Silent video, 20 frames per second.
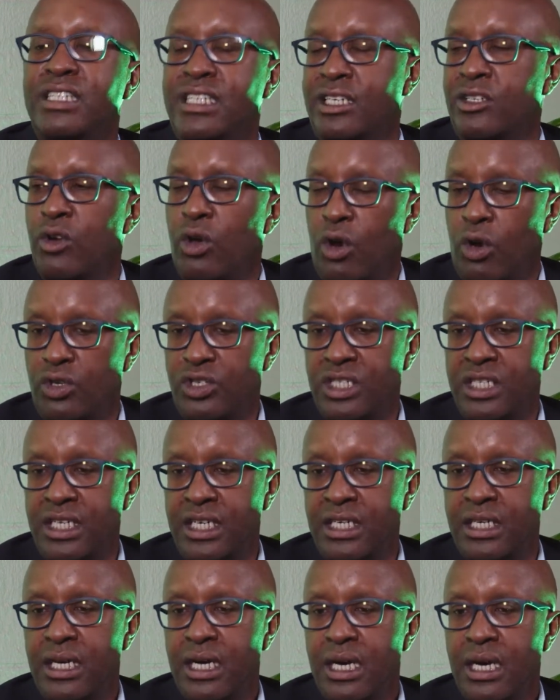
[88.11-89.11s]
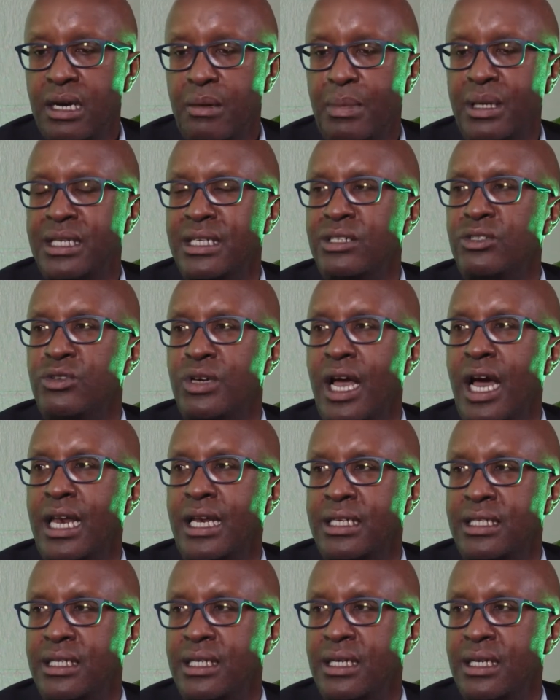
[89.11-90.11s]
a technology need, but in
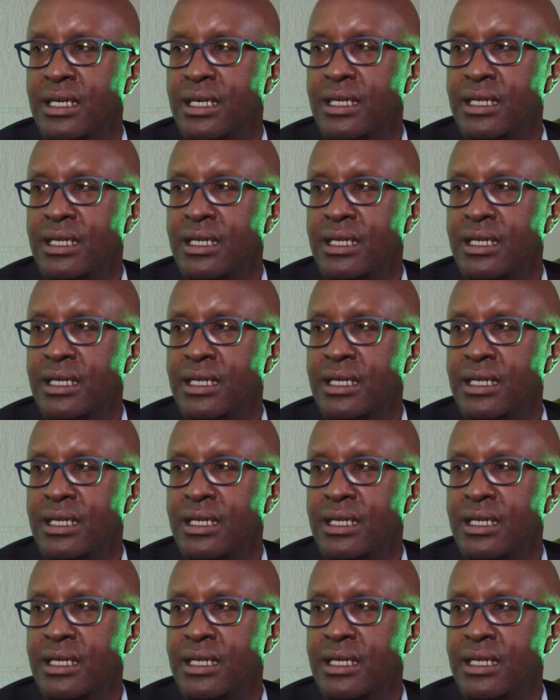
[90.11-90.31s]
reality,